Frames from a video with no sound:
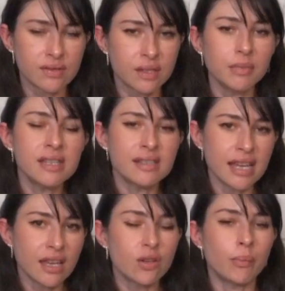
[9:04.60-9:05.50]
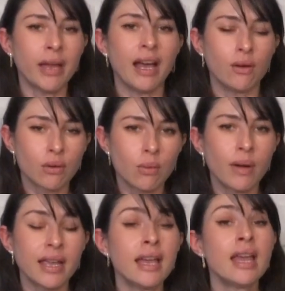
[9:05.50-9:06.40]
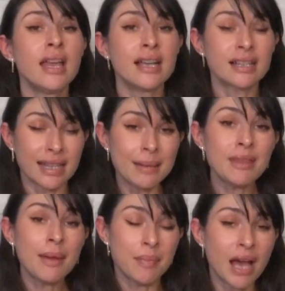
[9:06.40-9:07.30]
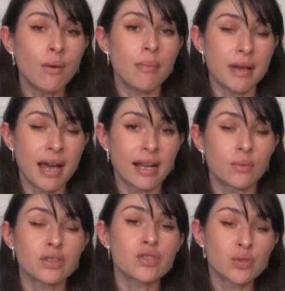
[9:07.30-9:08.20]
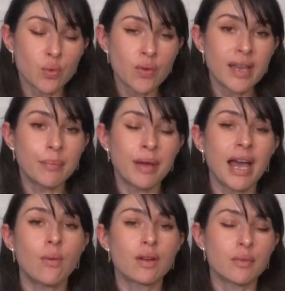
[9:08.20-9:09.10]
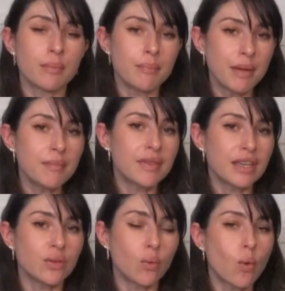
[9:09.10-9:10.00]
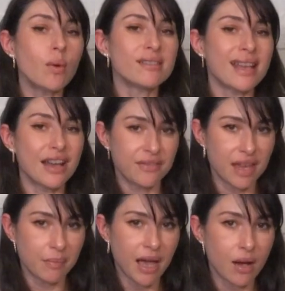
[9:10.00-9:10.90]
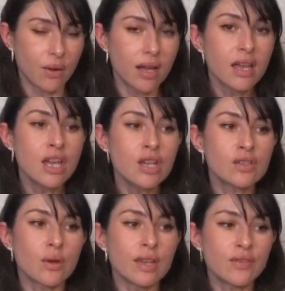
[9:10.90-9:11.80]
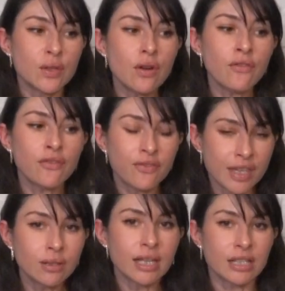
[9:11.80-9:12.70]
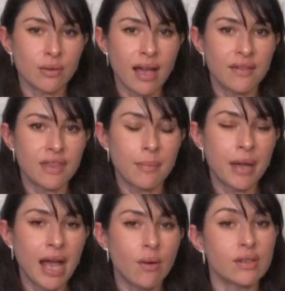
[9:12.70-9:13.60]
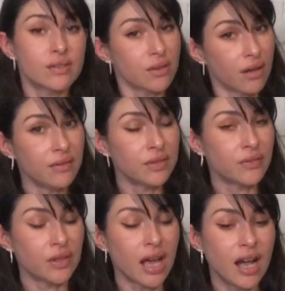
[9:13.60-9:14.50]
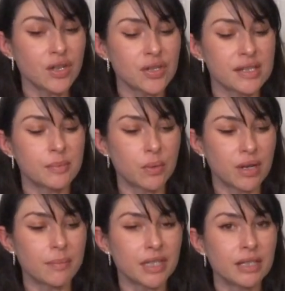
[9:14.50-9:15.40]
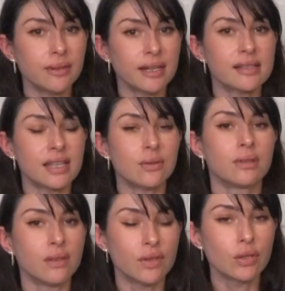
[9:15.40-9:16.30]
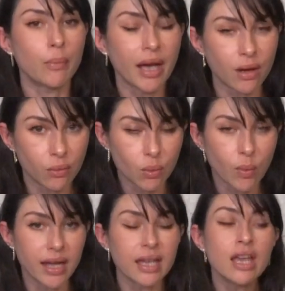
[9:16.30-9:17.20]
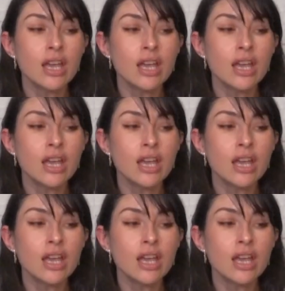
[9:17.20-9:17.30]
if somebody's taking your power away, claim that power back, restore that power, and remember that you always have that power. So if you don't feel like you have that power, sorry for the harshness, but what I'm hearing is that you're giving your power away.